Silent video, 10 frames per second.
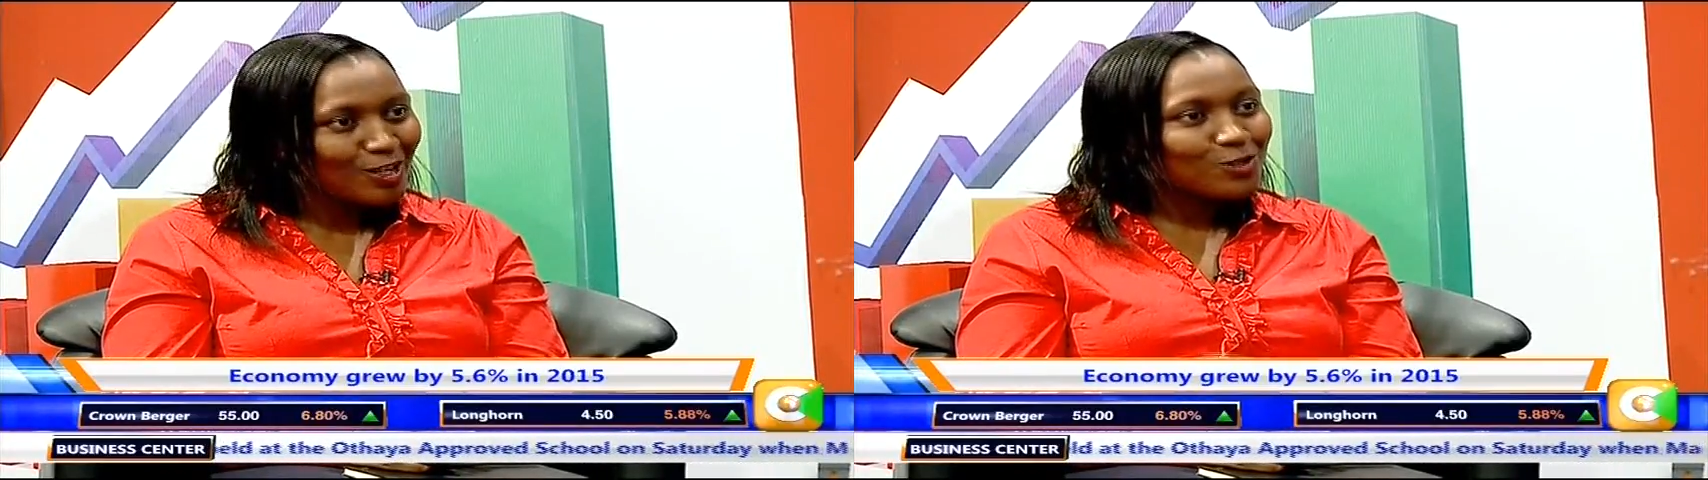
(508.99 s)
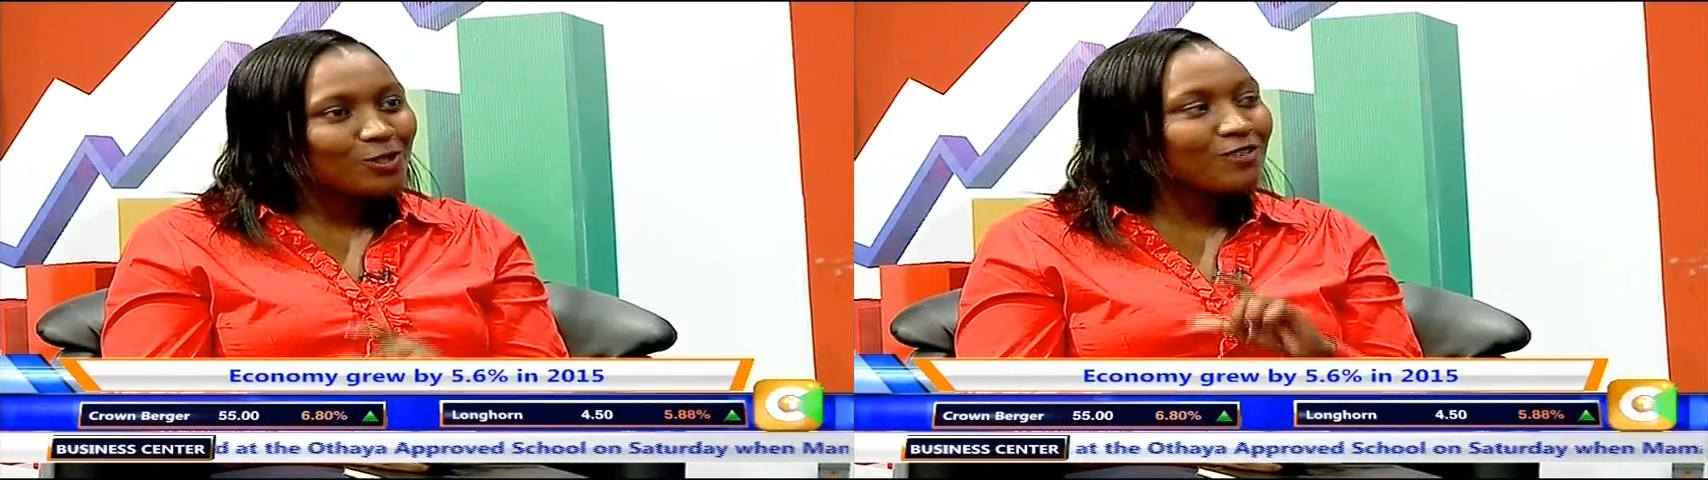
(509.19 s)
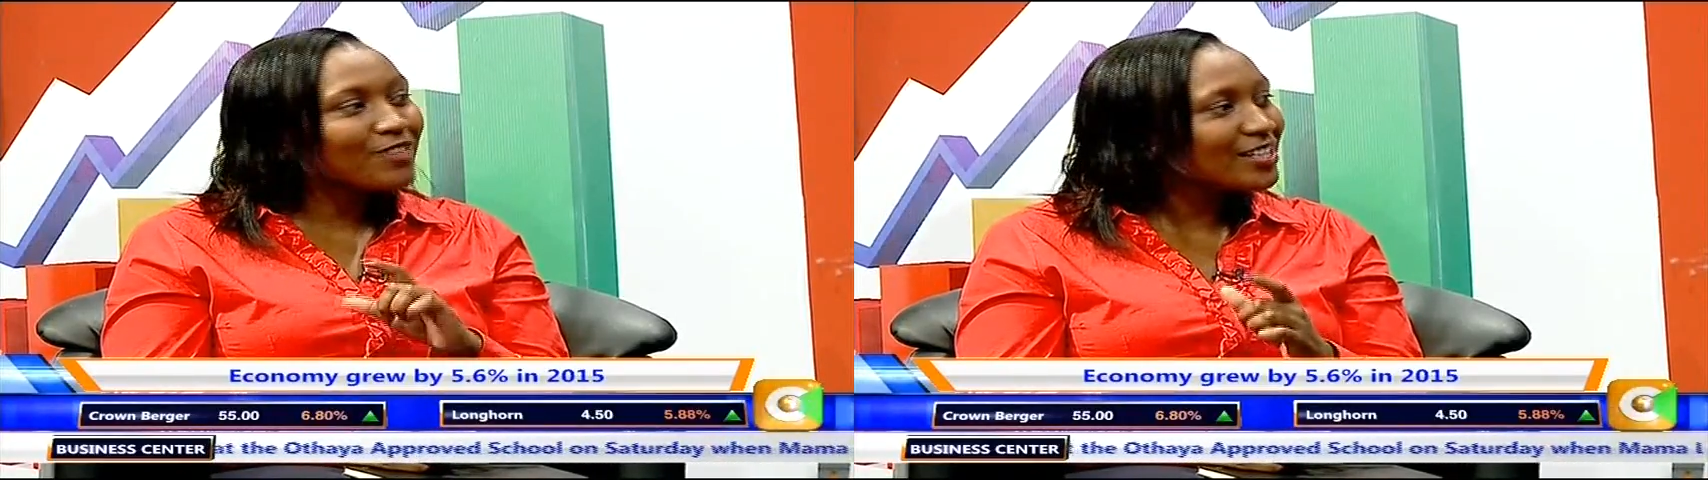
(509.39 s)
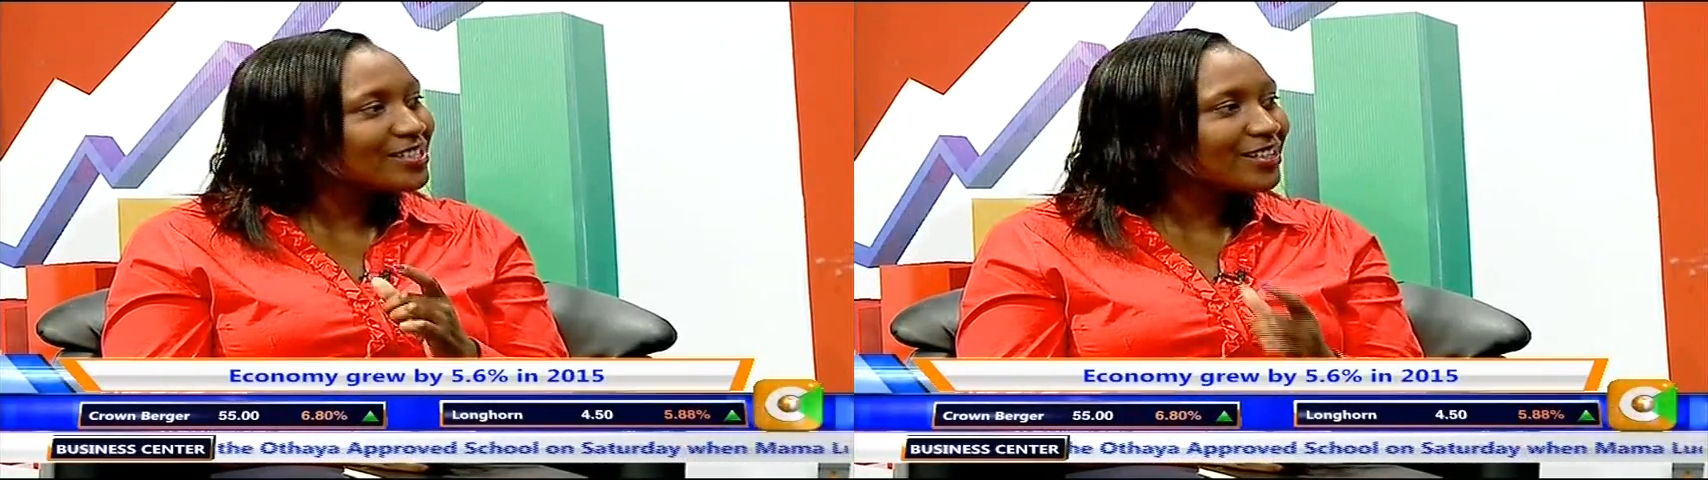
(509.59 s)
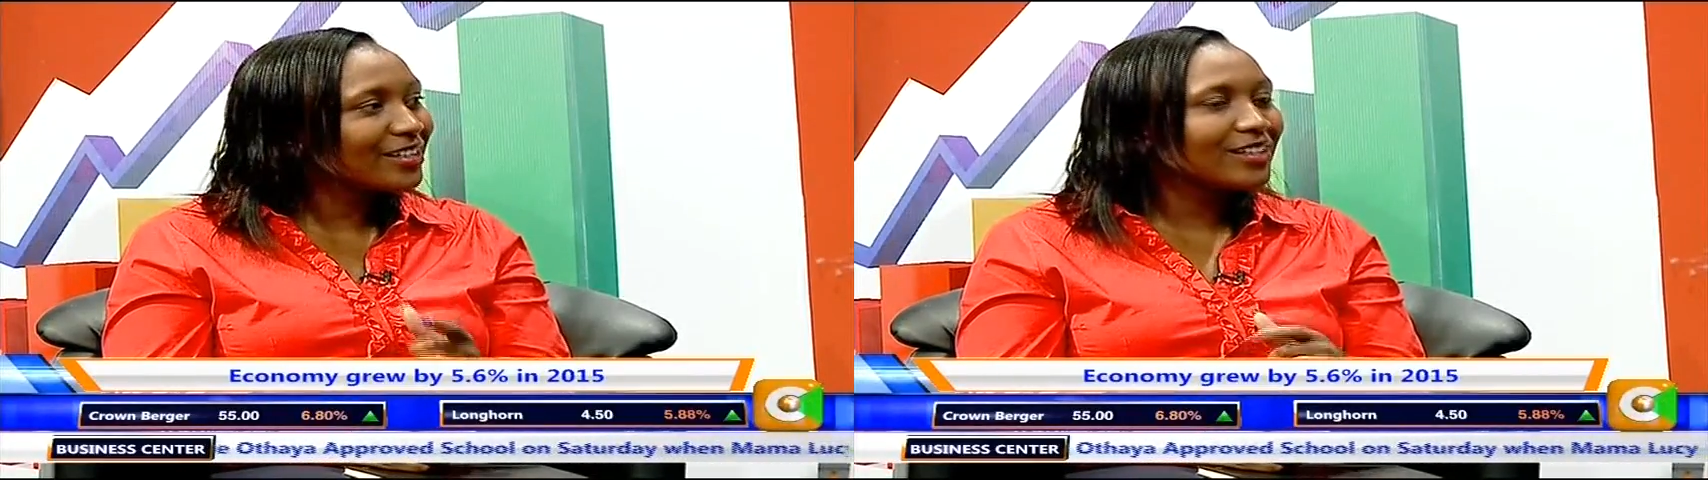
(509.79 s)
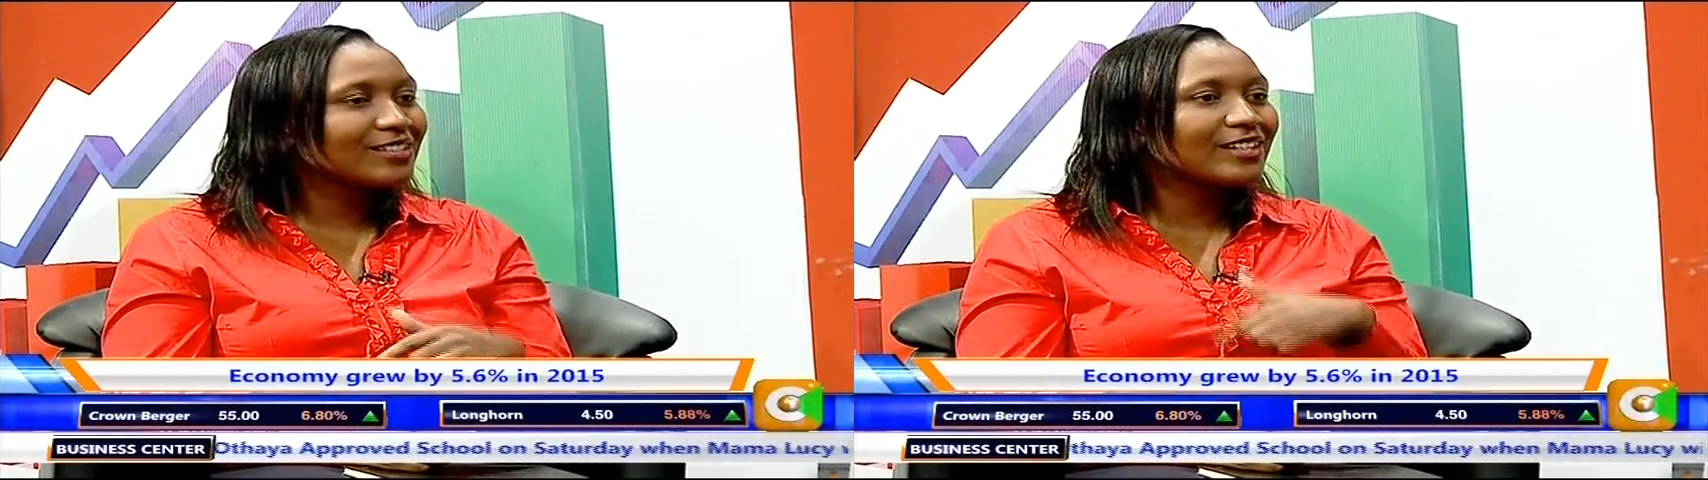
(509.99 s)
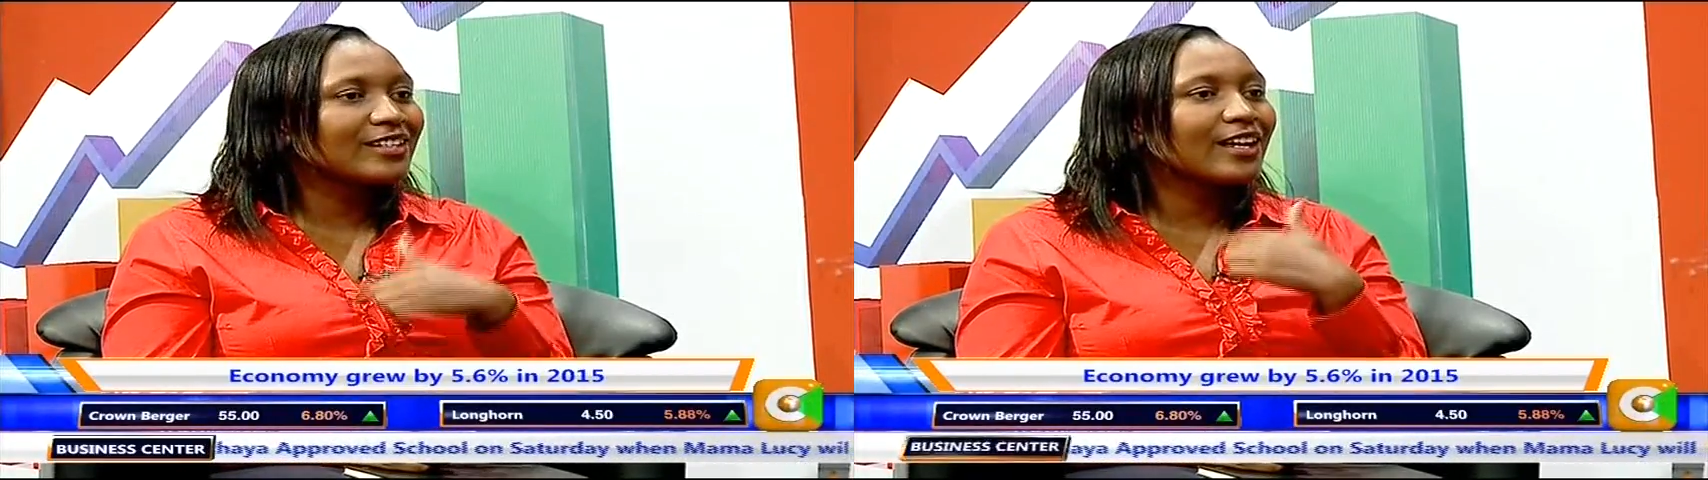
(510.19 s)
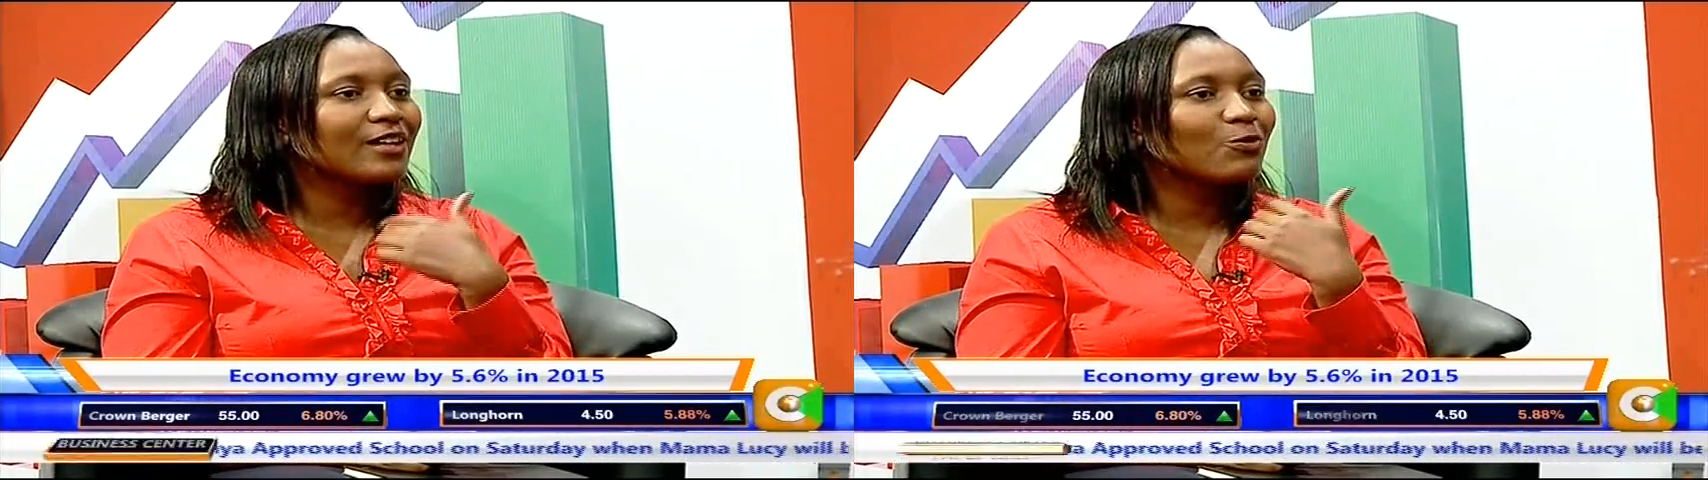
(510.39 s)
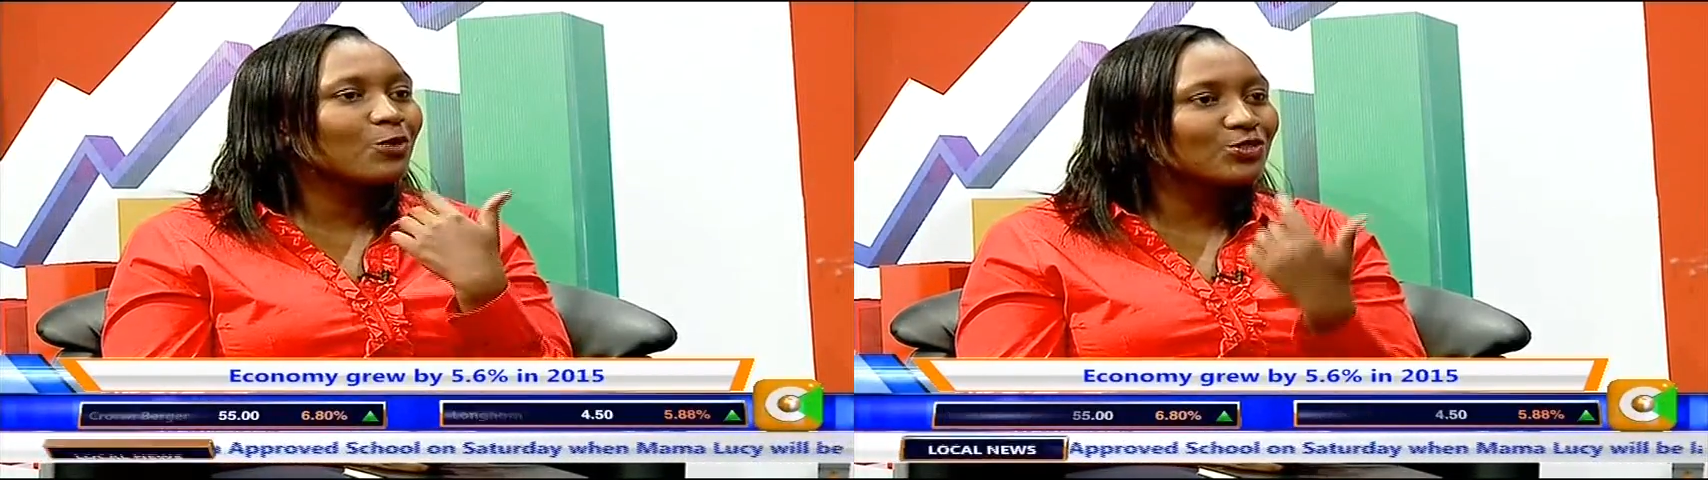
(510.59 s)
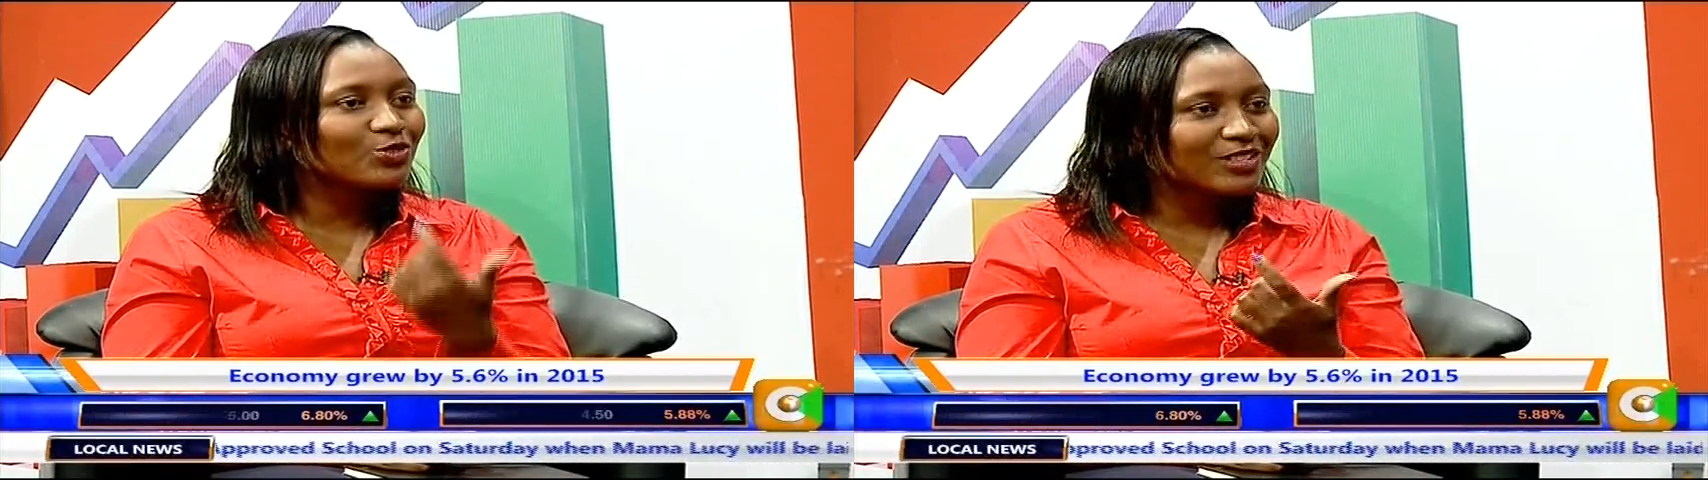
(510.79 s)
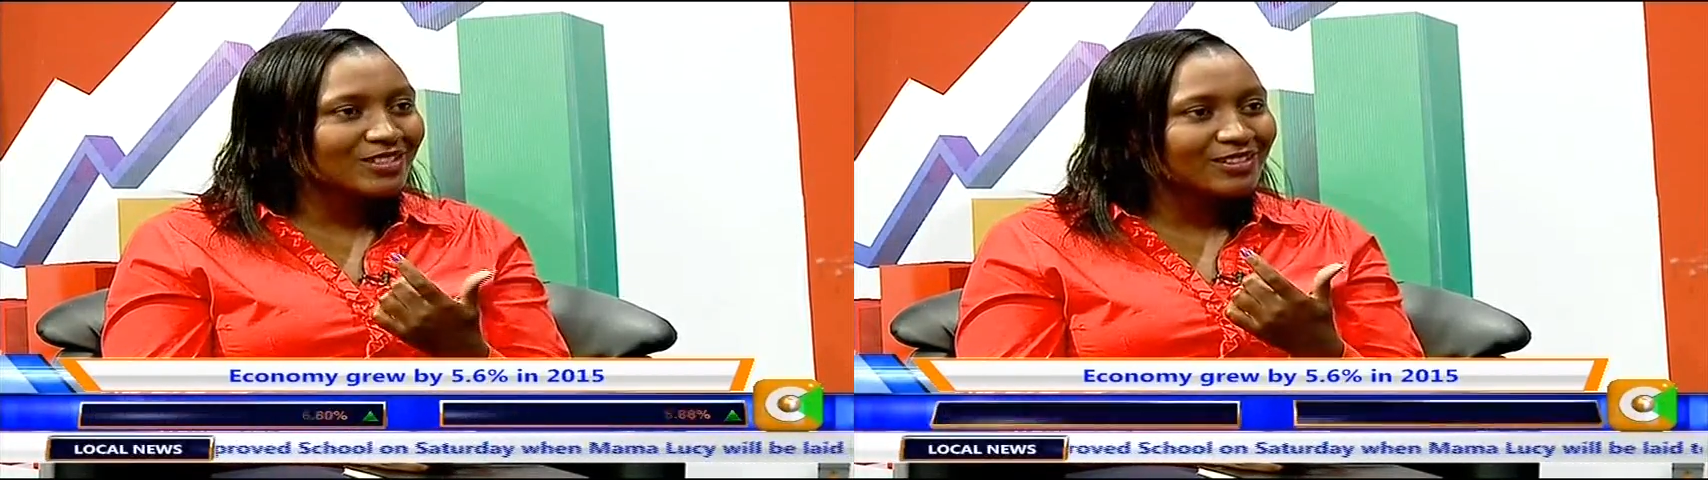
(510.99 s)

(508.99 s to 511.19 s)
So if that is the case and the wage growth is